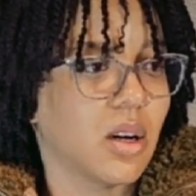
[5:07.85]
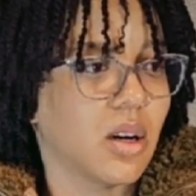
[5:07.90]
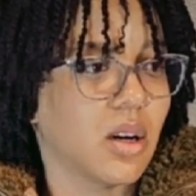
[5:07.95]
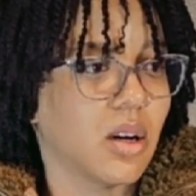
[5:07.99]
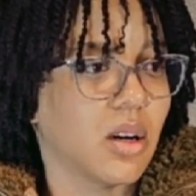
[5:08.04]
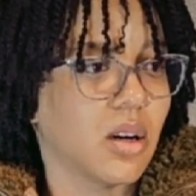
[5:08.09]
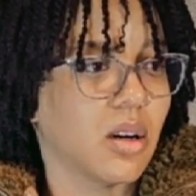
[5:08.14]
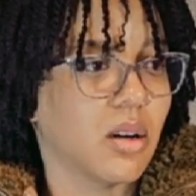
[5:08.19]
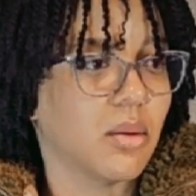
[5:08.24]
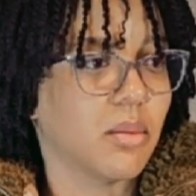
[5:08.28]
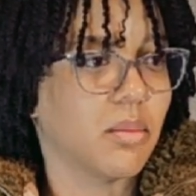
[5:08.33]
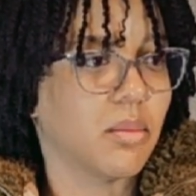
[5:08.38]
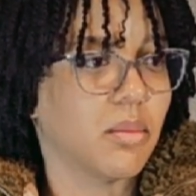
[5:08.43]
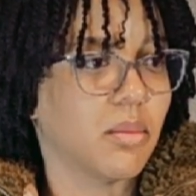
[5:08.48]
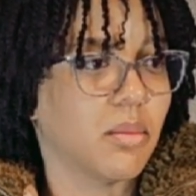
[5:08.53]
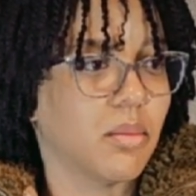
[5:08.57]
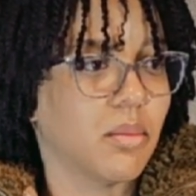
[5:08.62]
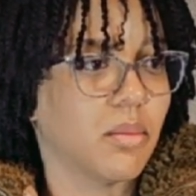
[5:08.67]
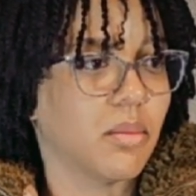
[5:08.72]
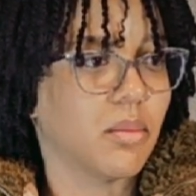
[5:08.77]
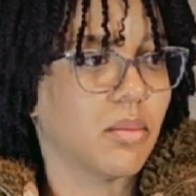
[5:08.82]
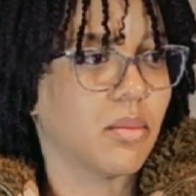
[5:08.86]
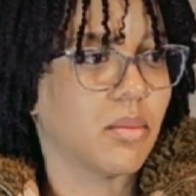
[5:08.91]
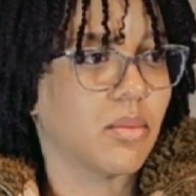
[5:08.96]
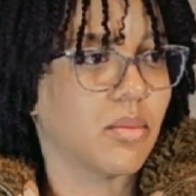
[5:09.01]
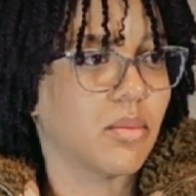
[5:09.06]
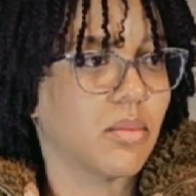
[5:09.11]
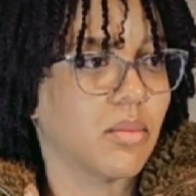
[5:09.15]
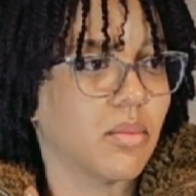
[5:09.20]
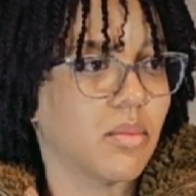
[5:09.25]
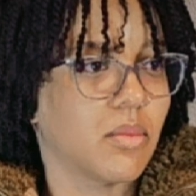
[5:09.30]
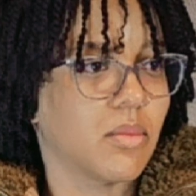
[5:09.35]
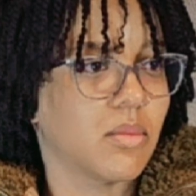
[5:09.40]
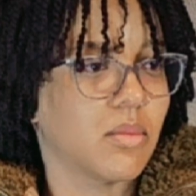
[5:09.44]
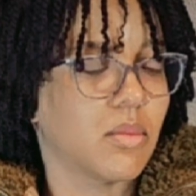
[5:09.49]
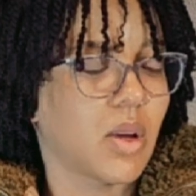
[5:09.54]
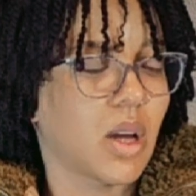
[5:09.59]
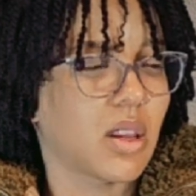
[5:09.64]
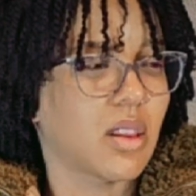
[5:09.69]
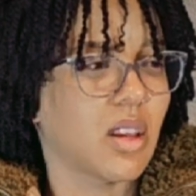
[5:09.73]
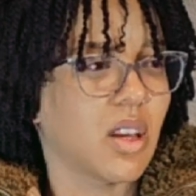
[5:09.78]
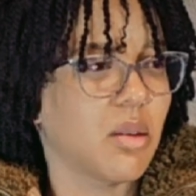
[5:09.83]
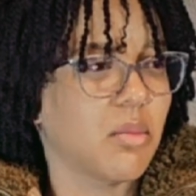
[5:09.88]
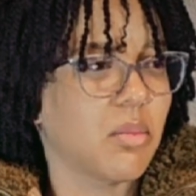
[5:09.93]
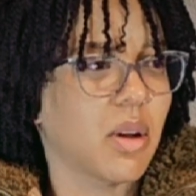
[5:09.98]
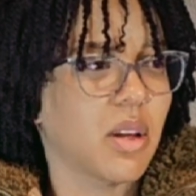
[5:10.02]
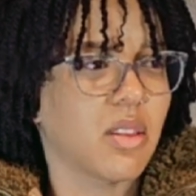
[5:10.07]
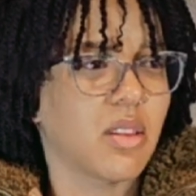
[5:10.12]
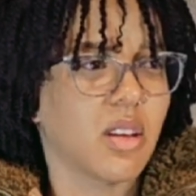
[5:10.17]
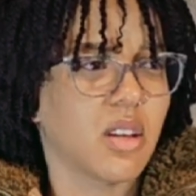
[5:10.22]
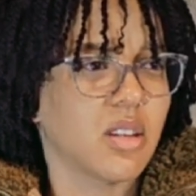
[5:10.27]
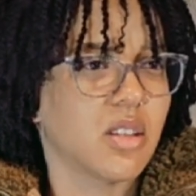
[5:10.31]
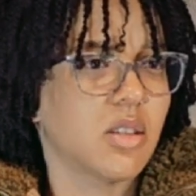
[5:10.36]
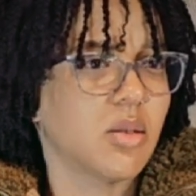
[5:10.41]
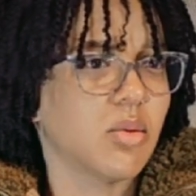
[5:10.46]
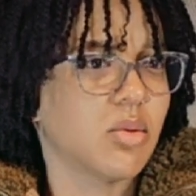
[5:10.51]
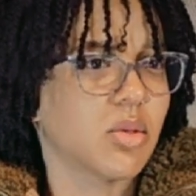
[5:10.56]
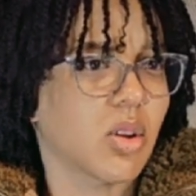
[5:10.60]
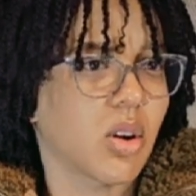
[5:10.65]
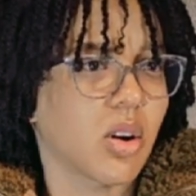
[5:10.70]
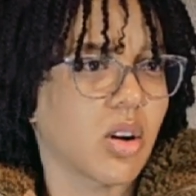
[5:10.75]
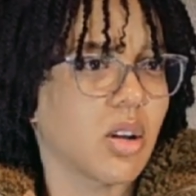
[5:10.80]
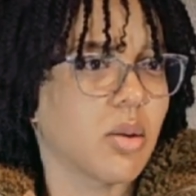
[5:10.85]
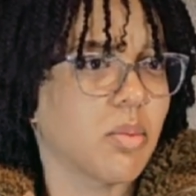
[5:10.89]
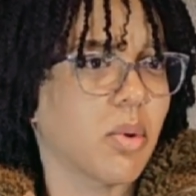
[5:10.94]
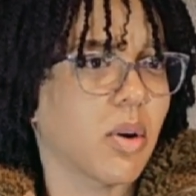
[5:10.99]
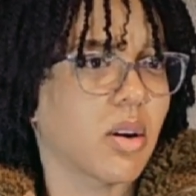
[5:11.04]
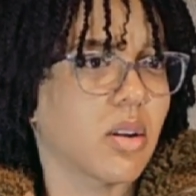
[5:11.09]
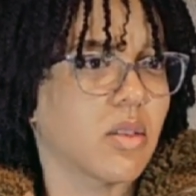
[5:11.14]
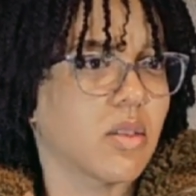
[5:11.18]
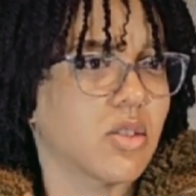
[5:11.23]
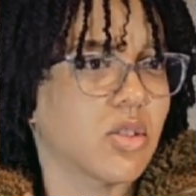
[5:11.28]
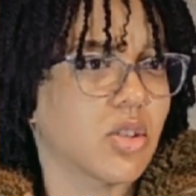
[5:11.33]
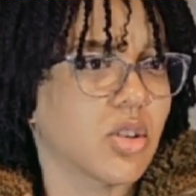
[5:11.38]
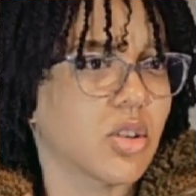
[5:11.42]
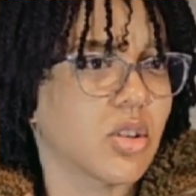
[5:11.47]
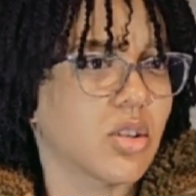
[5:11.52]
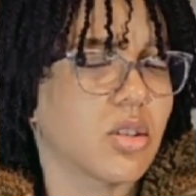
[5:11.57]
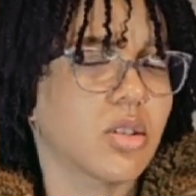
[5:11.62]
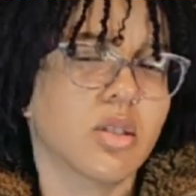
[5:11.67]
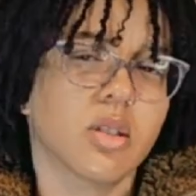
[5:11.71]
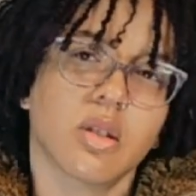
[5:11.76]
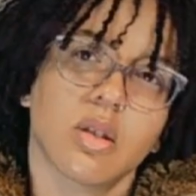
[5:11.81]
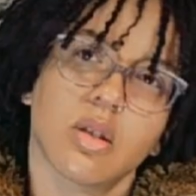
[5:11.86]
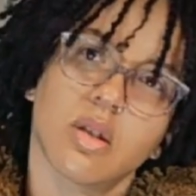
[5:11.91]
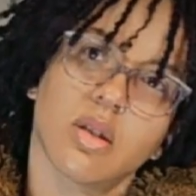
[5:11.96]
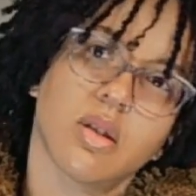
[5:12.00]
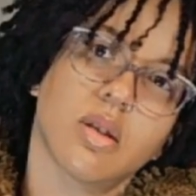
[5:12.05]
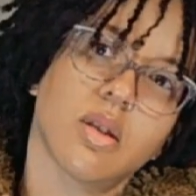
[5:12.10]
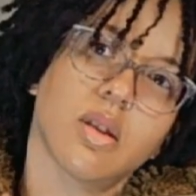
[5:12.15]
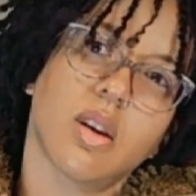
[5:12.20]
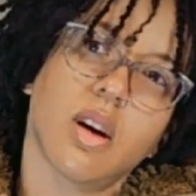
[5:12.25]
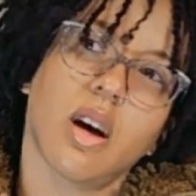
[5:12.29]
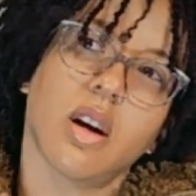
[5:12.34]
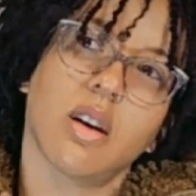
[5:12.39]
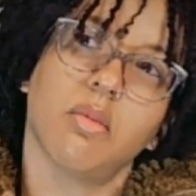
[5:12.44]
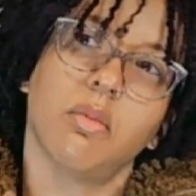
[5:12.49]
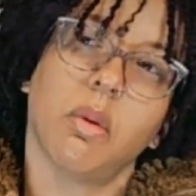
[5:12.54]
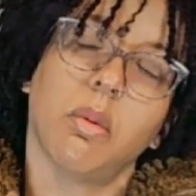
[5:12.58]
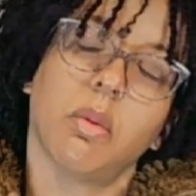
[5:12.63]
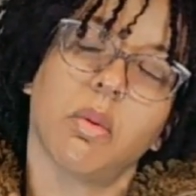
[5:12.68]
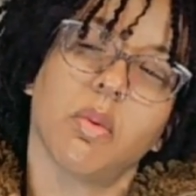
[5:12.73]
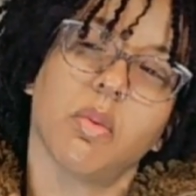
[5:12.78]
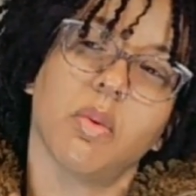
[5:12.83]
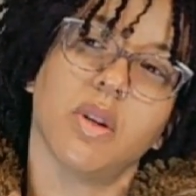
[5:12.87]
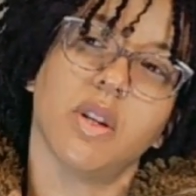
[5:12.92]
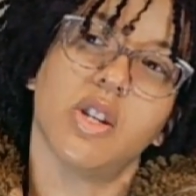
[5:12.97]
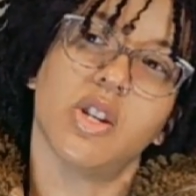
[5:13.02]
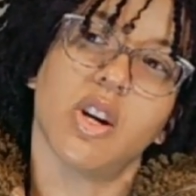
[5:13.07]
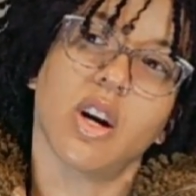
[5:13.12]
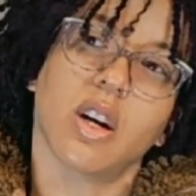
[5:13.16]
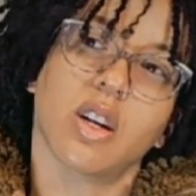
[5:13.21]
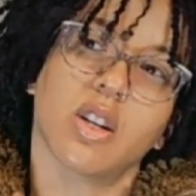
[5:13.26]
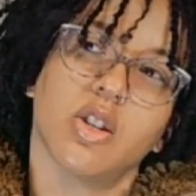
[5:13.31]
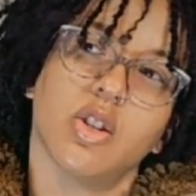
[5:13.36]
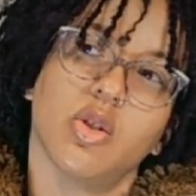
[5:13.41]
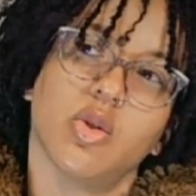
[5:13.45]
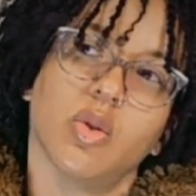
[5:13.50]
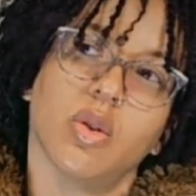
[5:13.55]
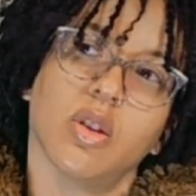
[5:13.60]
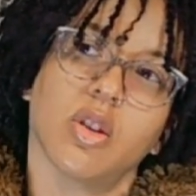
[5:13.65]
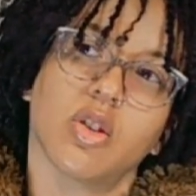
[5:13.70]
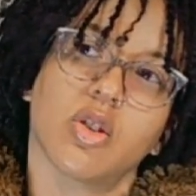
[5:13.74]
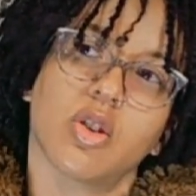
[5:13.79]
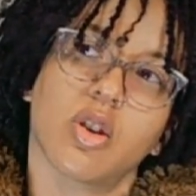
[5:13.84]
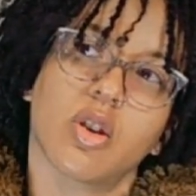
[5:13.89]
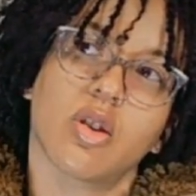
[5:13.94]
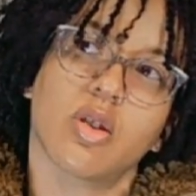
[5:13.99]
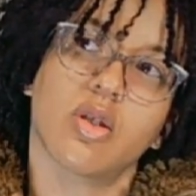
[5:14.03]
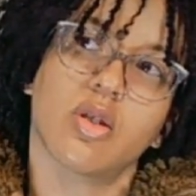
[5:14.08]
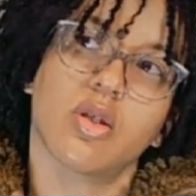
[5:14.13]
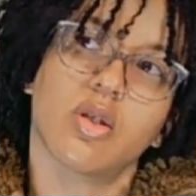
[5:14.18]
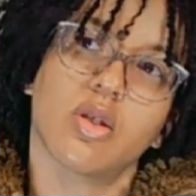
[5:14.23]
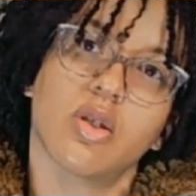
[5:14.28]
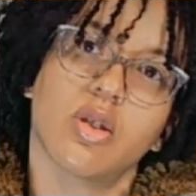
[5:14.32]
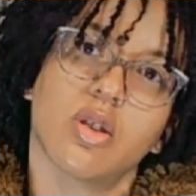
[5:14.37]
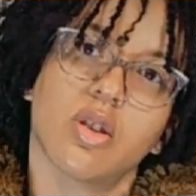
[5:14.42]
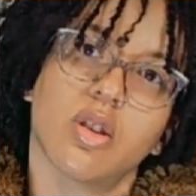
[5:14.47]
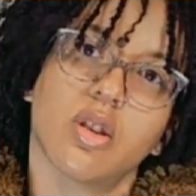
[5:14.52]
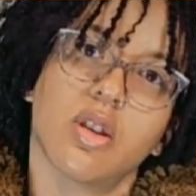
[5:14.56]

I think by then she was already a part of the church. I don't remember when she actually joined the church.